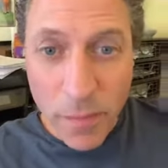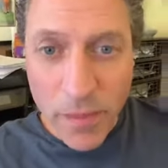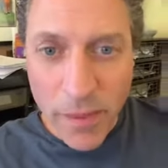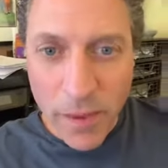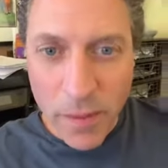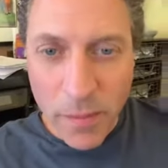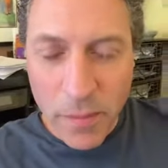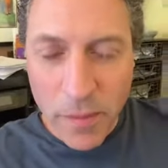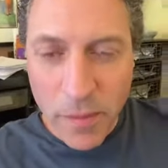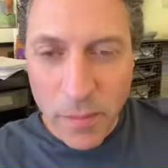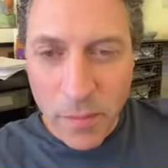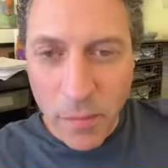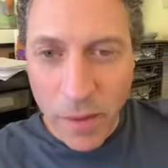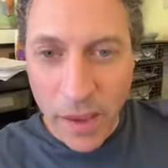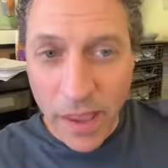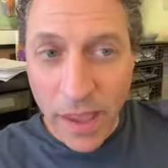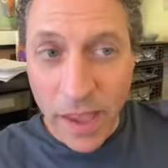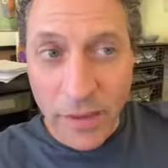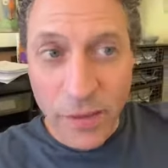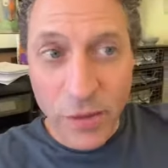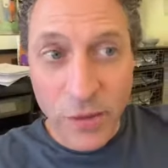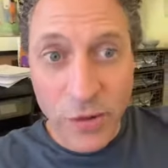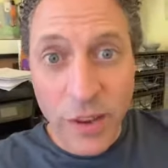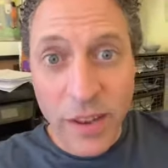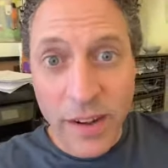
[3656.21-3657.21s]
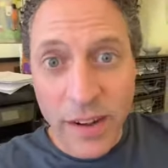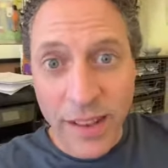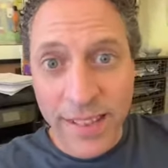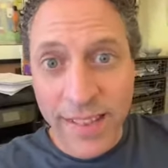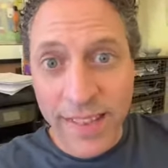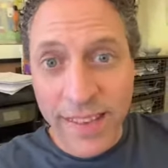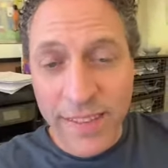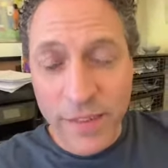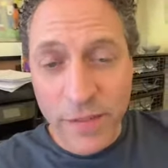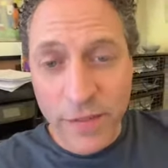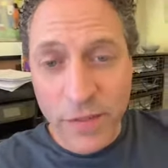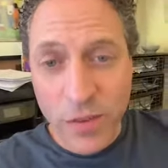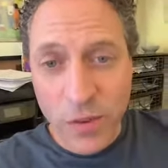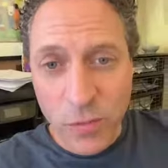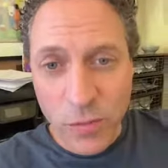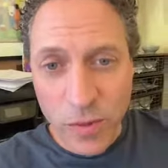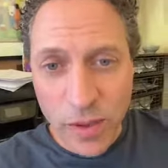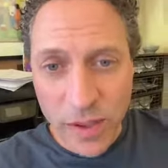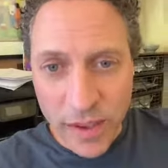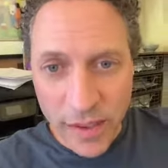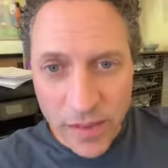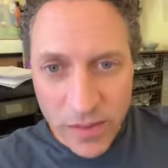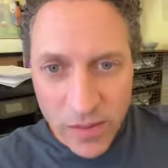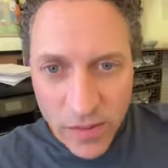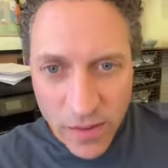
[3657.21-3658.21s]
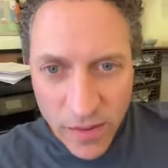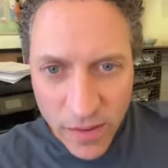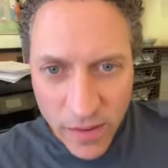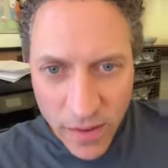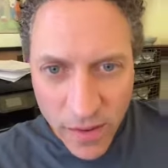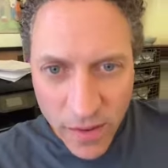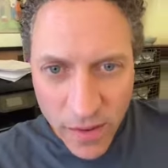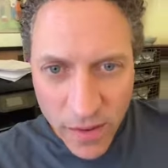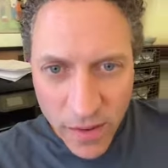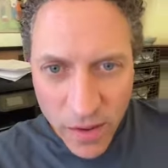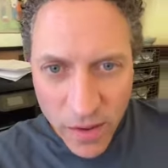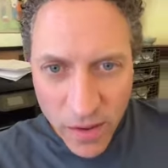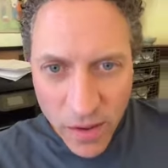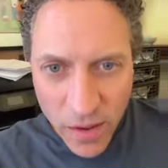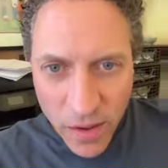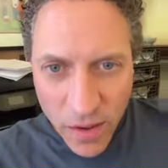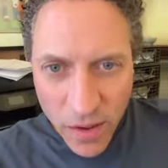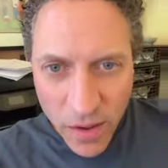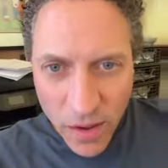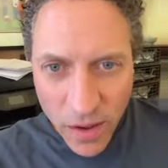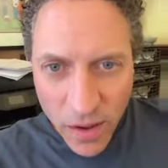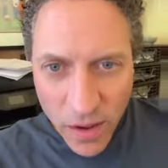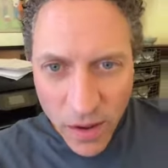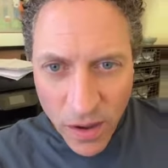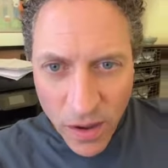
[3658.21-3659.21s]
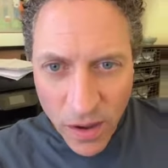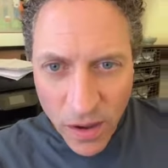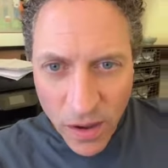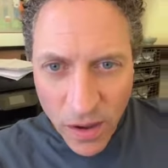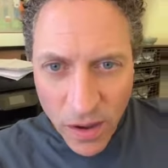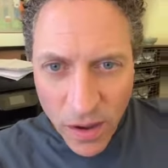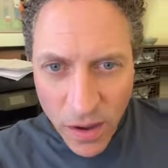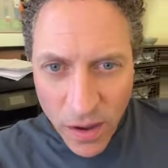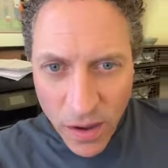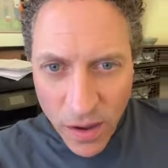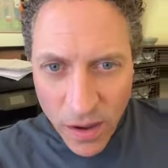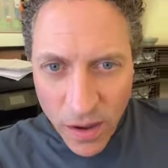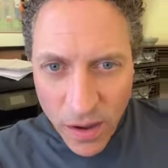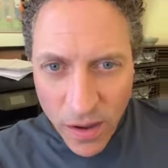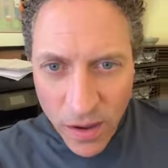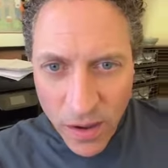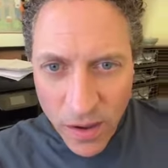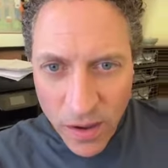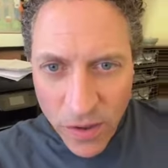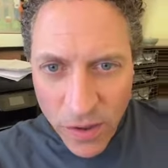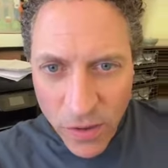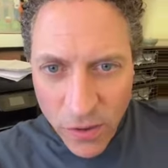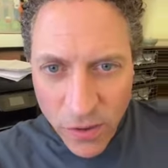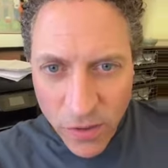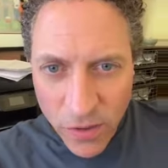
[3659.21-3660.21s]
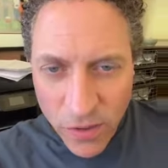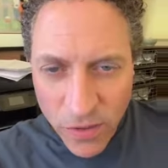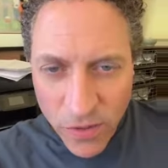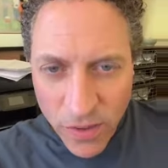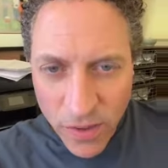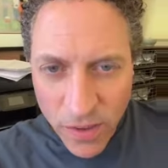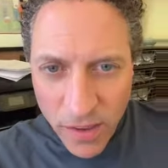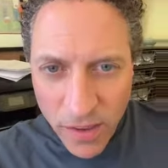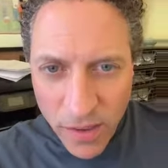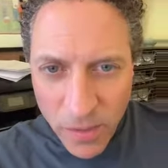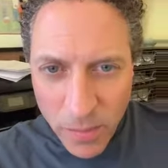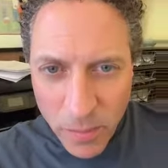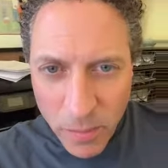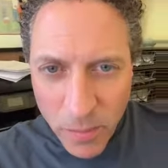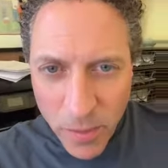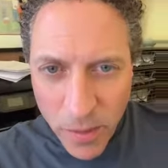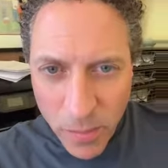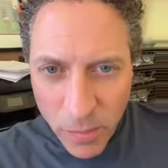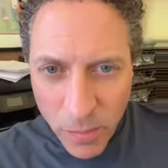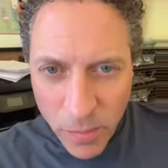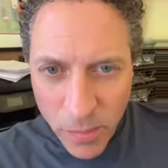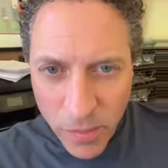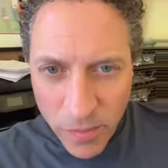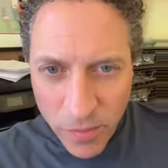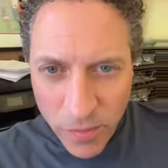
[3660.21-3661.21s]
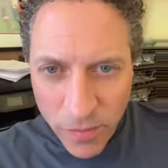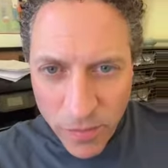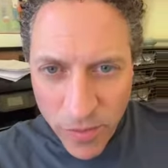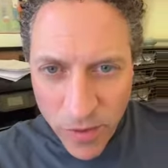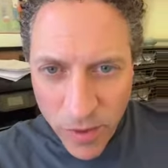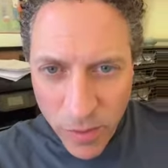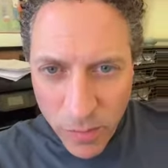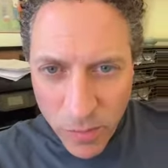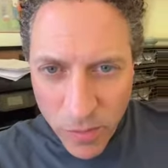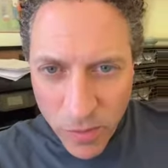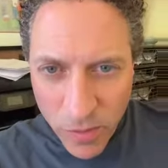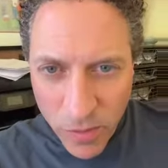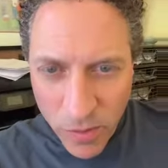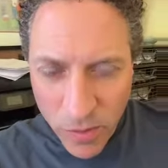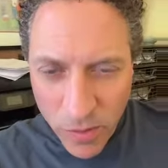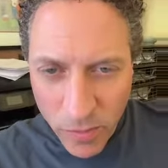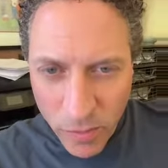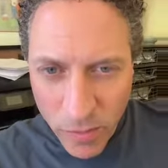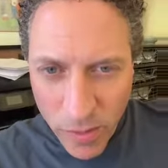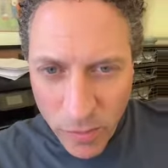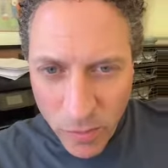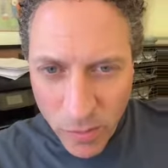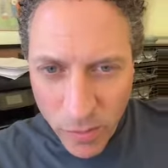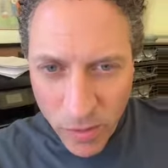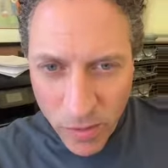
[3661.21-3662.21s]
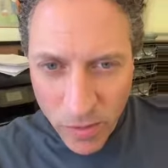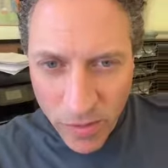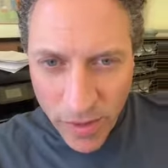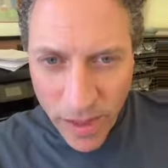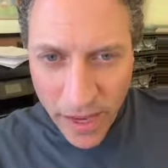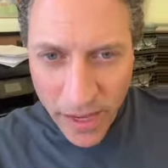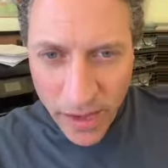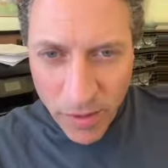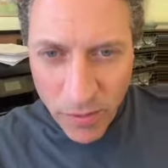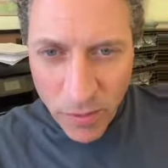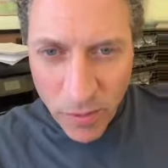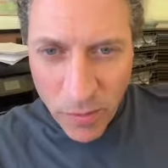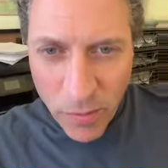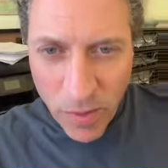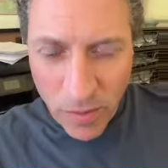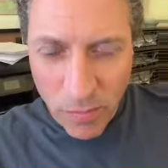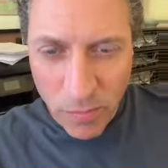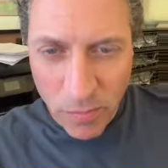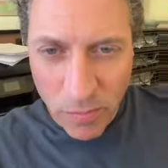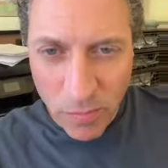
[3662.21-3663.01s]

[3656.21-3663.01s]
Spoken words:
something. Yeah, you need at least a few weeks. You should see people in film school. People are lacking